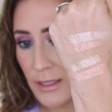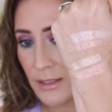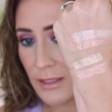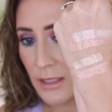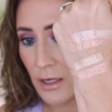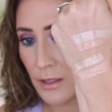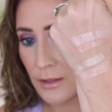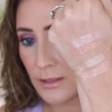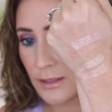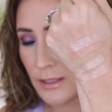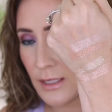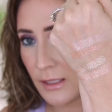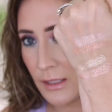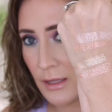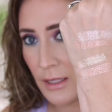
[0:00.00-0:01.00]
they sit on the
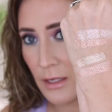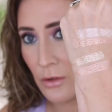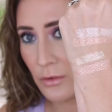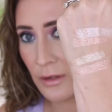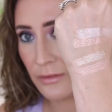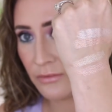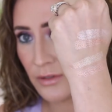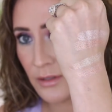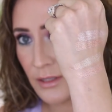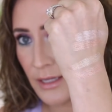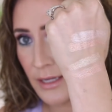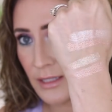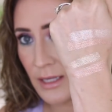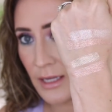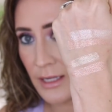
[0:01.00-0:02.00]
skin. They don't
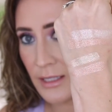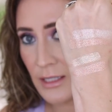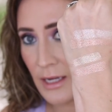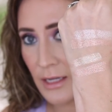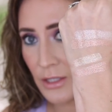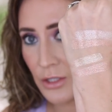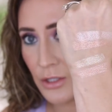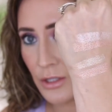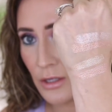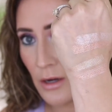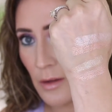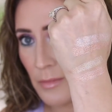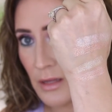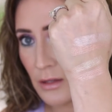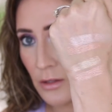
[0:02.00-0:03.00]
emphasize any texture.
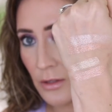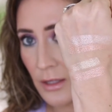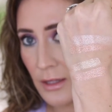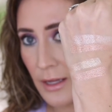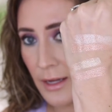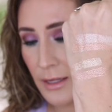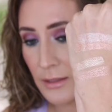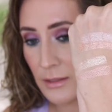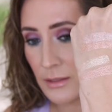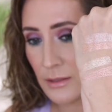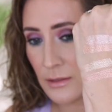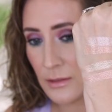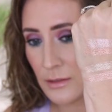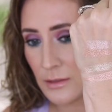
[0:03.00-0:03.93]
I mean, look at that.